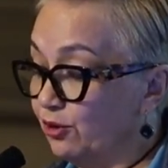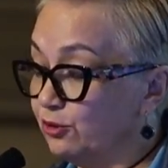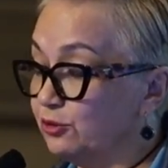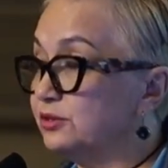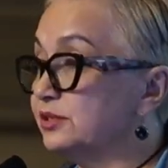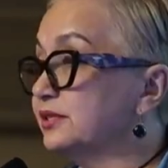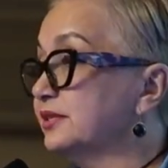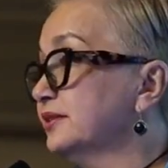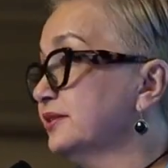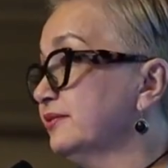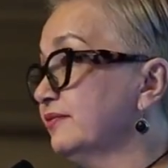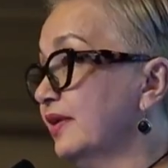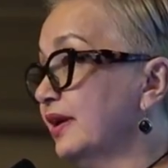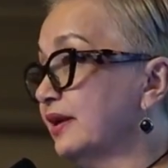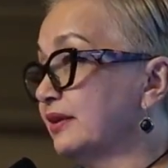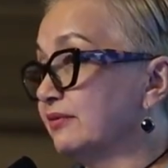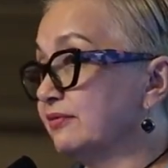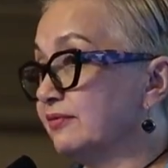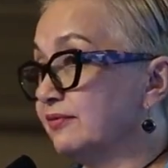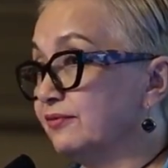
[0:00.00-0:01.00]
host this
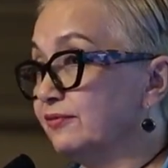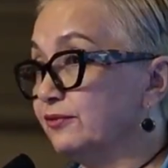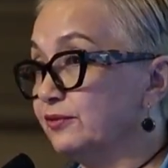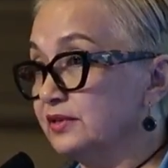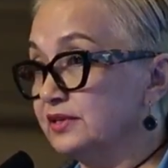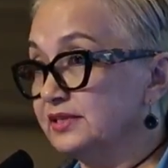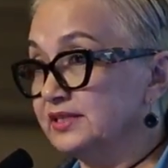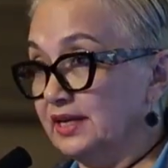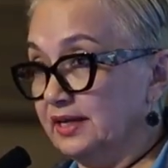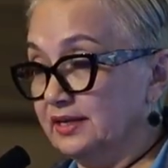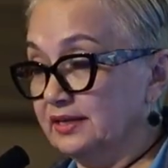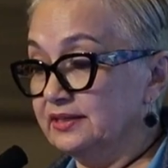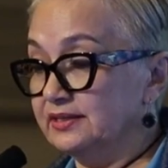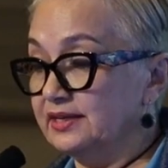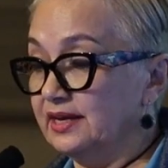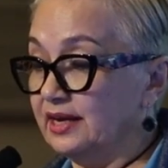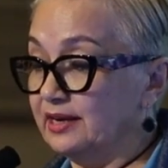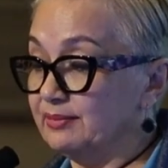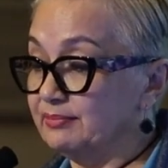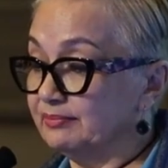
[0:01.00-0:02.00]
event for the second
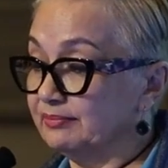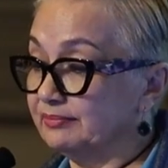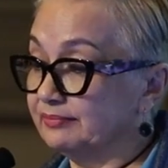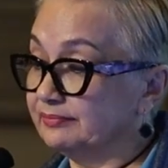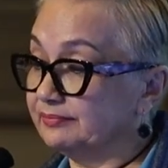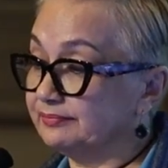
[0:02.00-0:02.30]
time.